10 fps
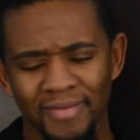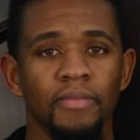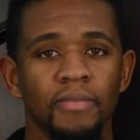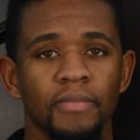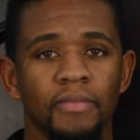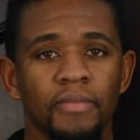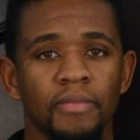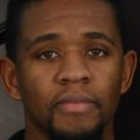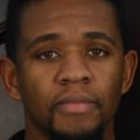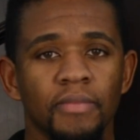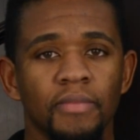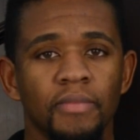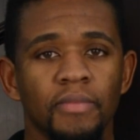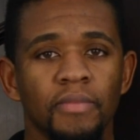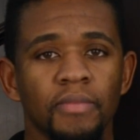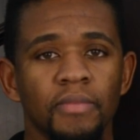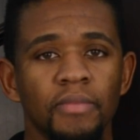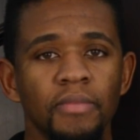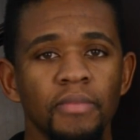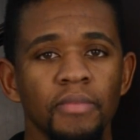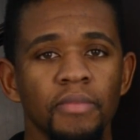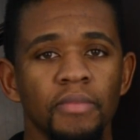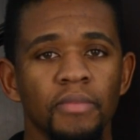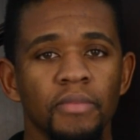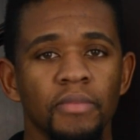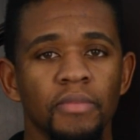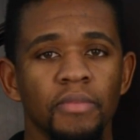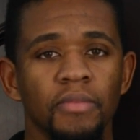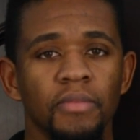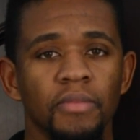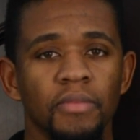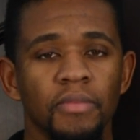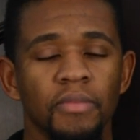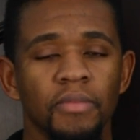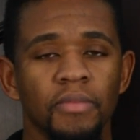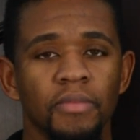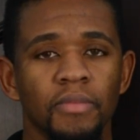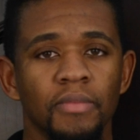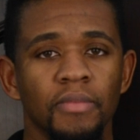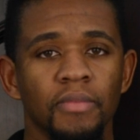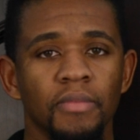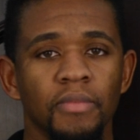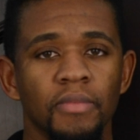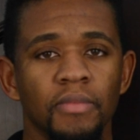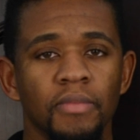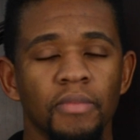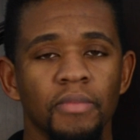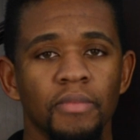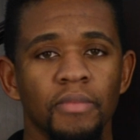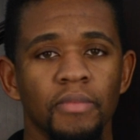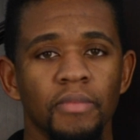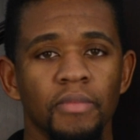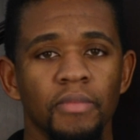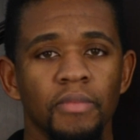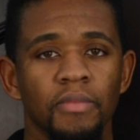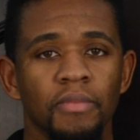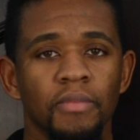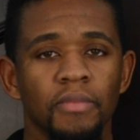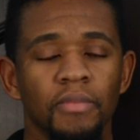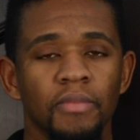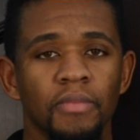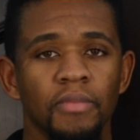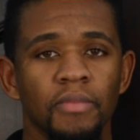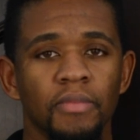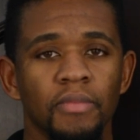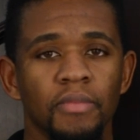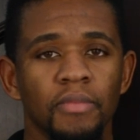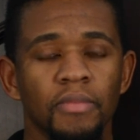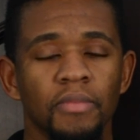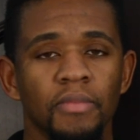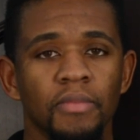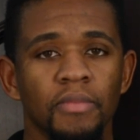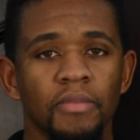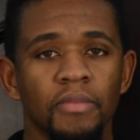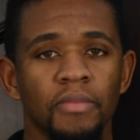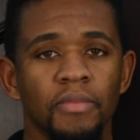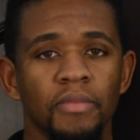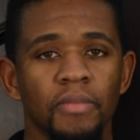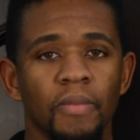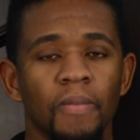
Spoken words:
This person isn't speaking.